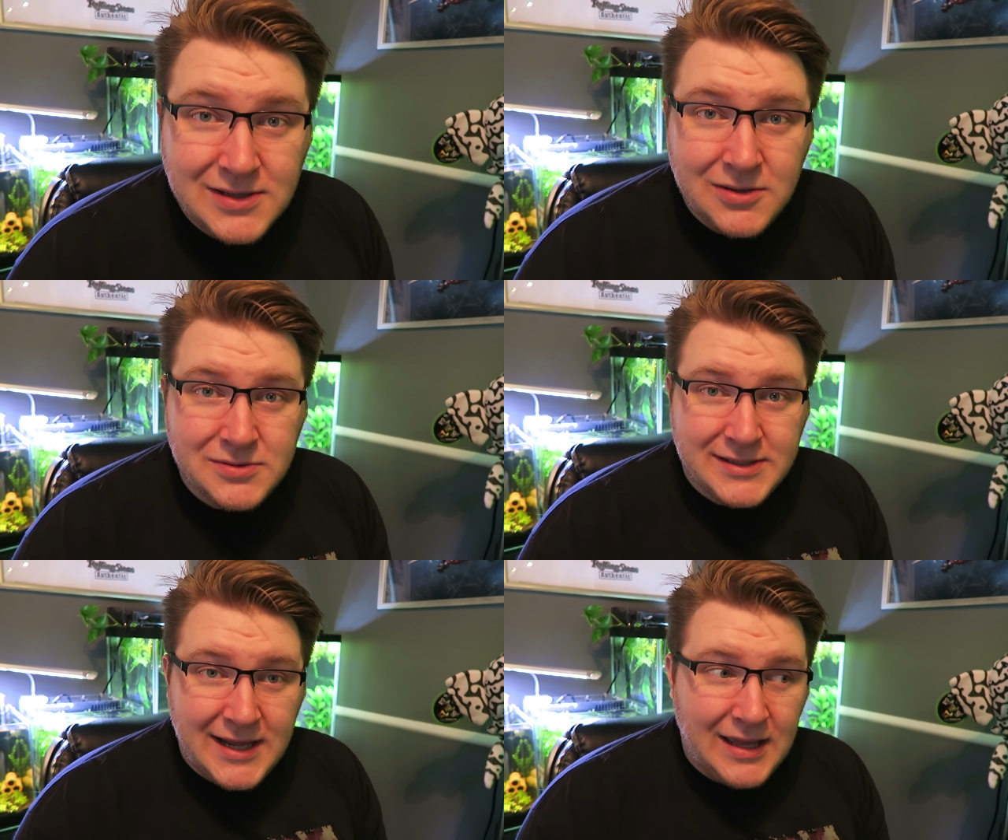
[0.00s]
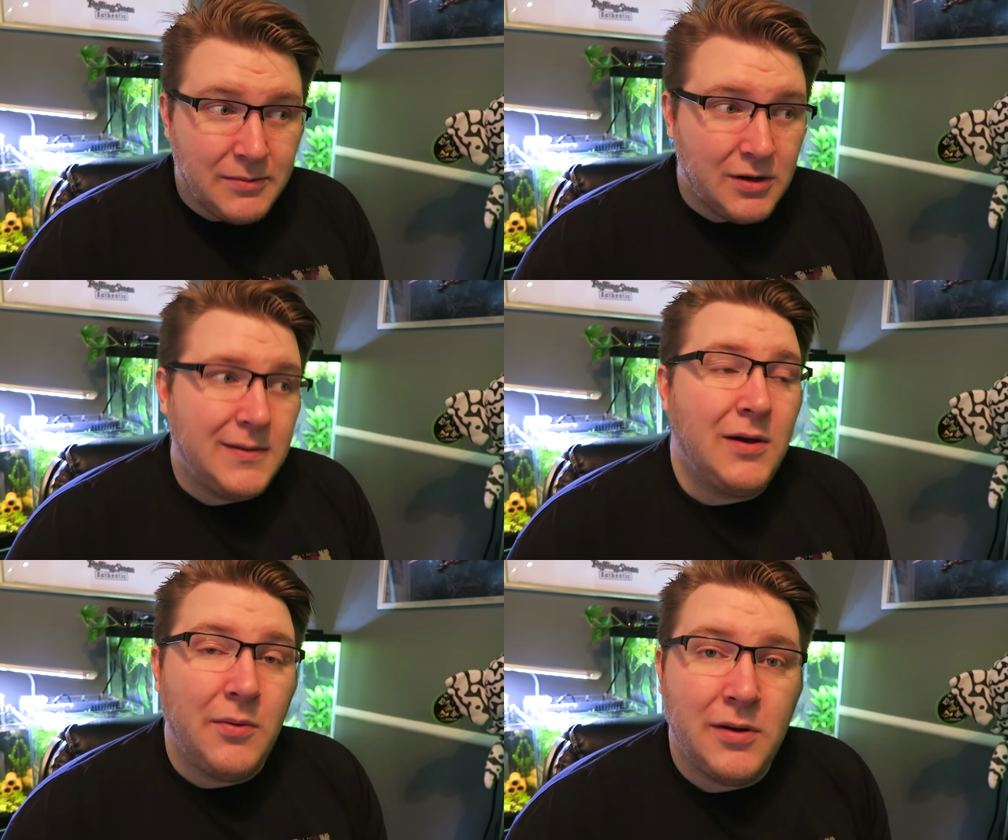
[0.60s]
So today I'm going to
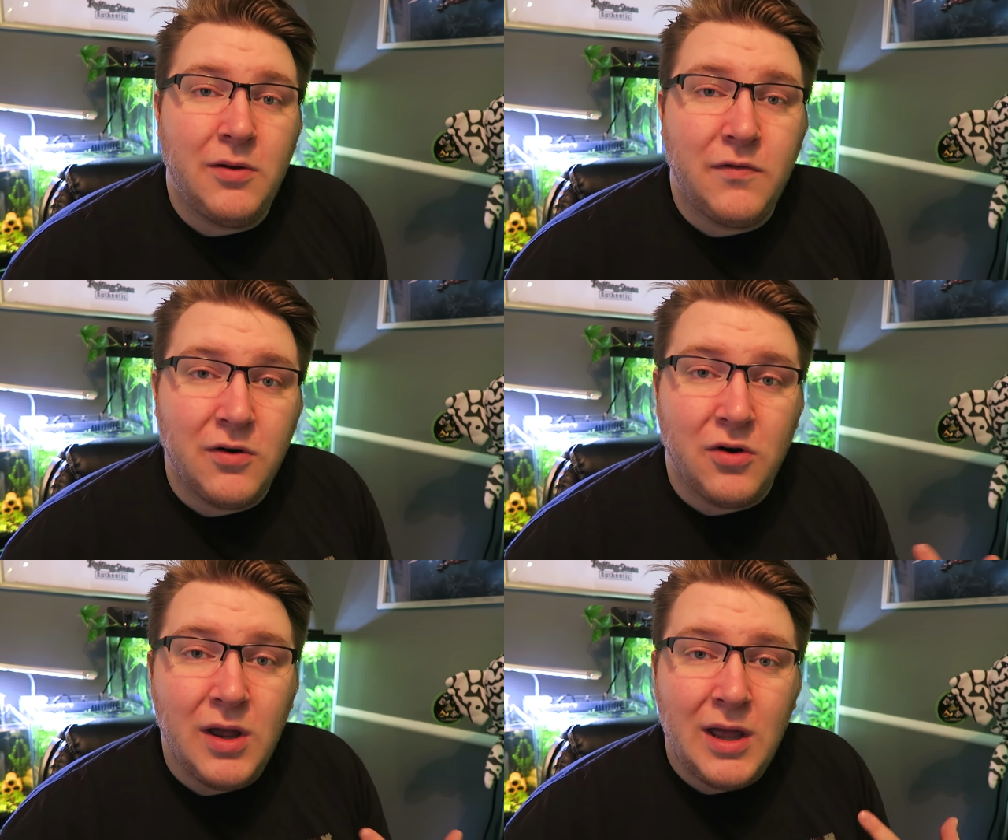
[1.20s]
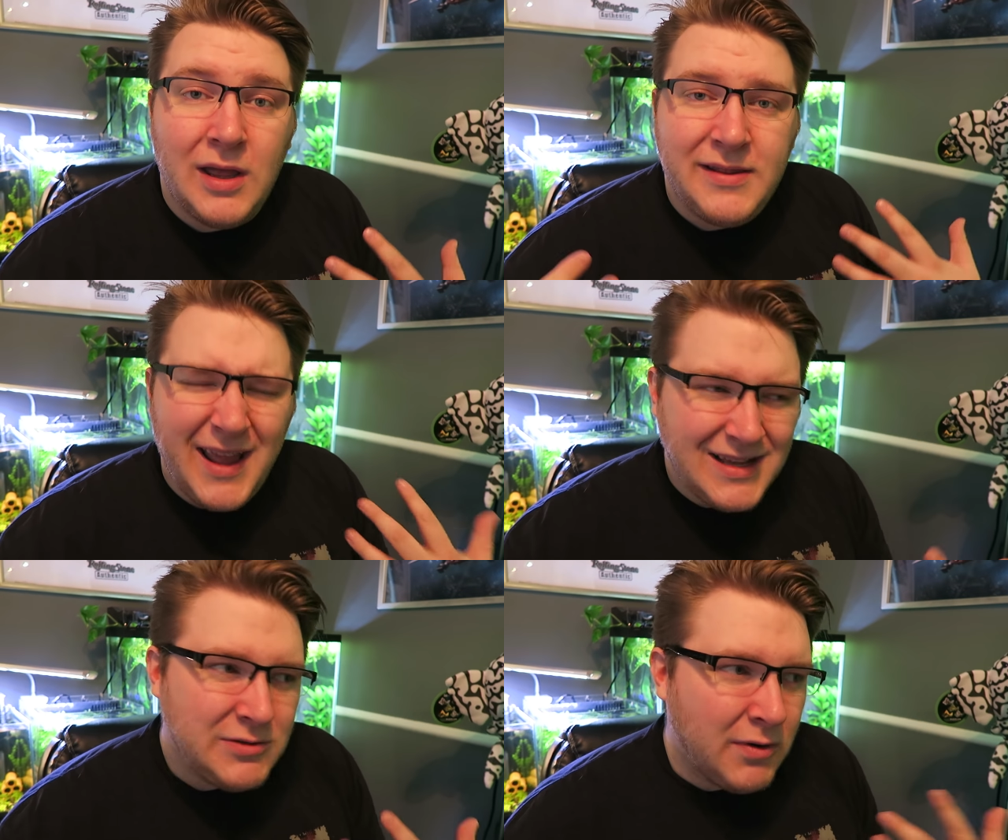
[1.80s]
be going over
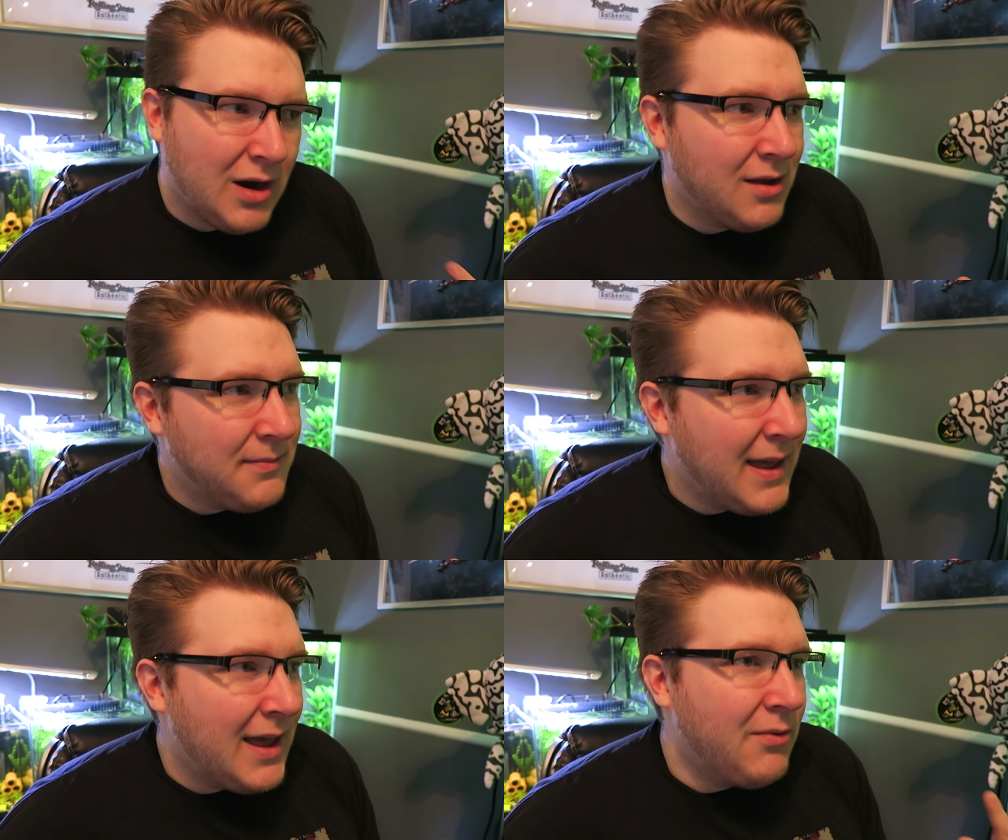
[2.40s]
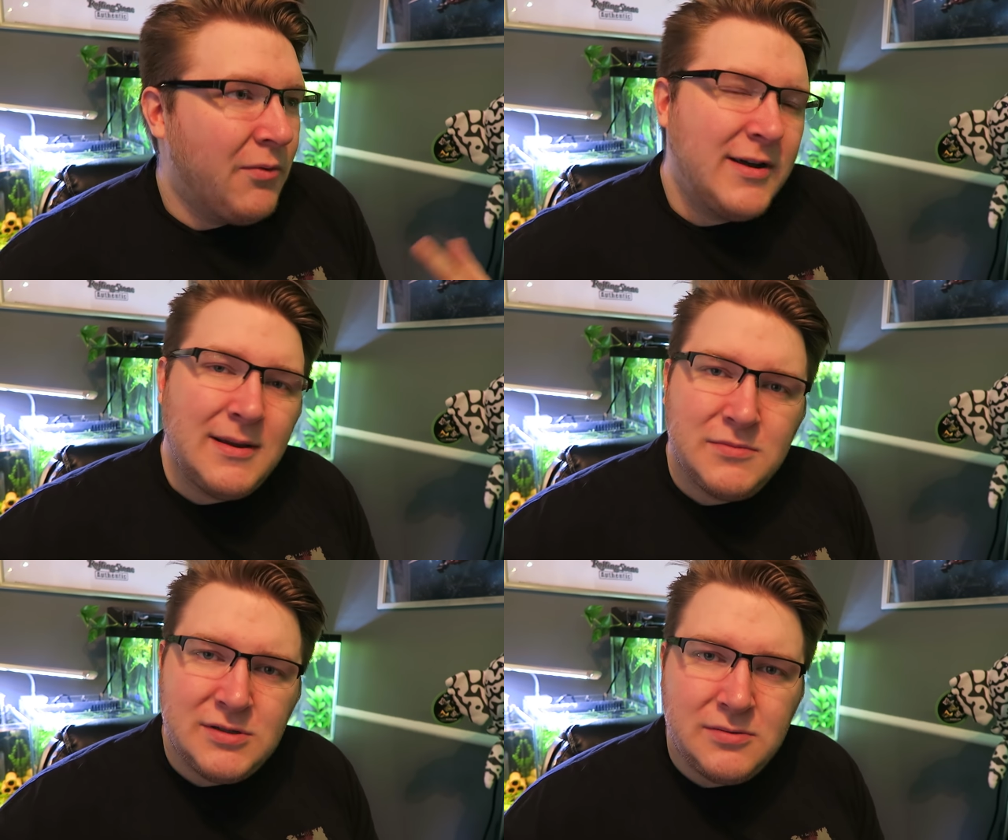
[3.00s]
tanks where I'm at, what
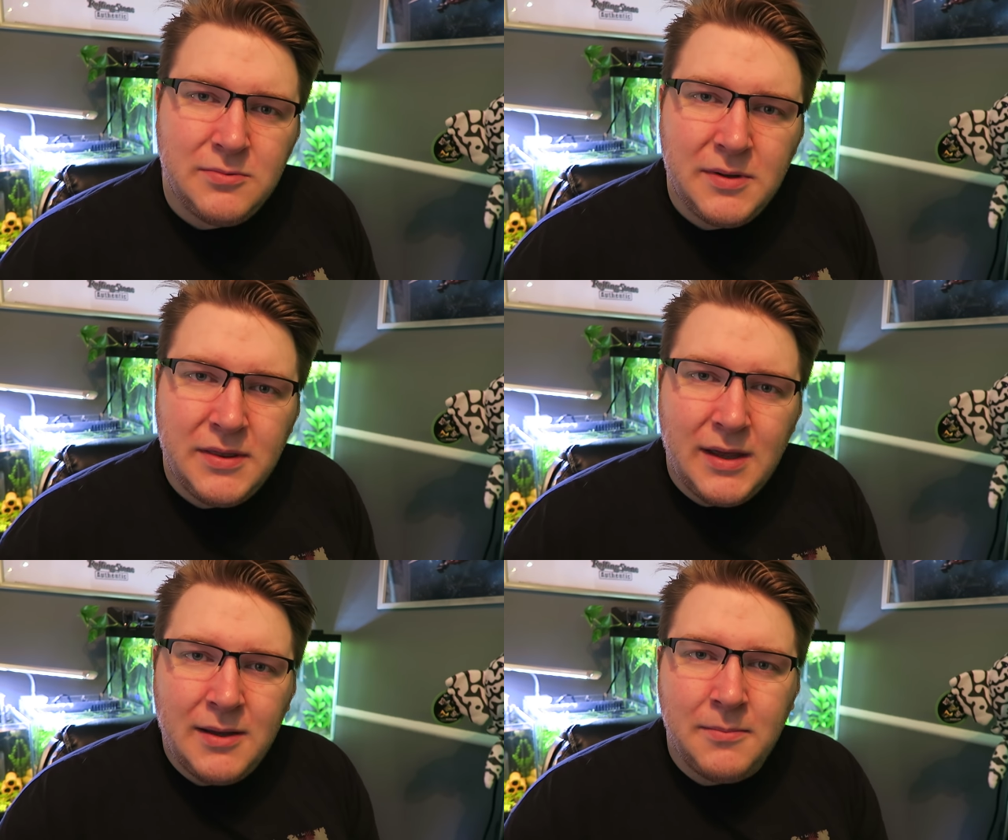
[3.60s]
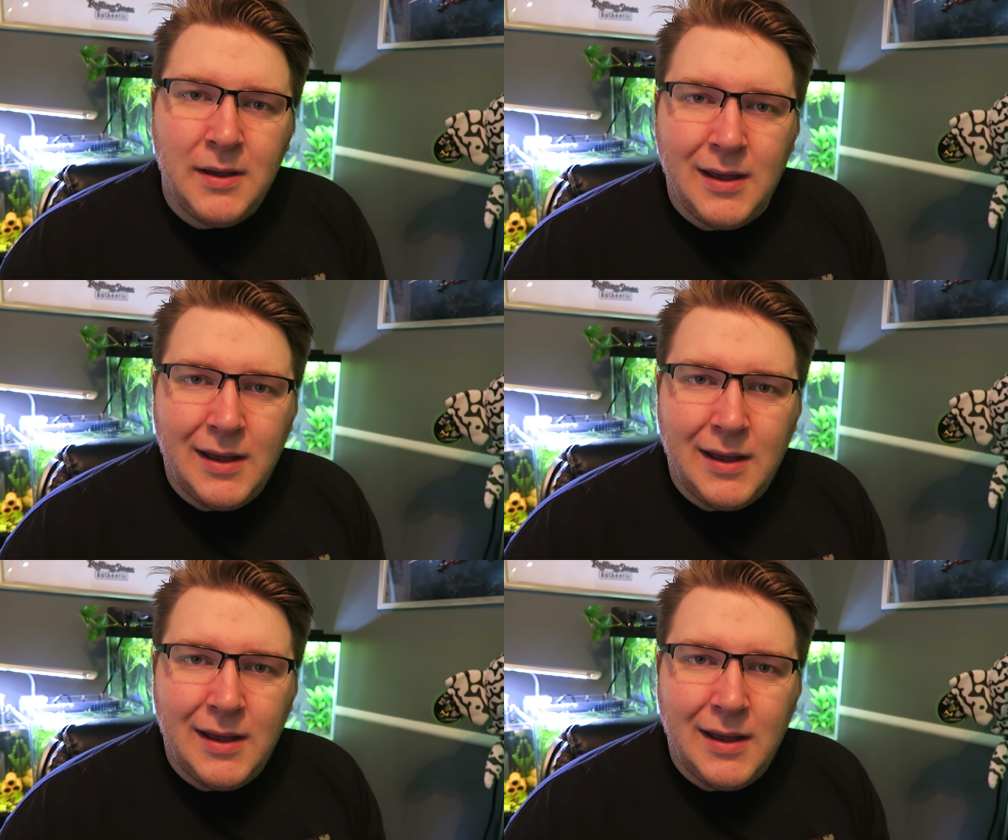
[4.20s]
I'm doing with them.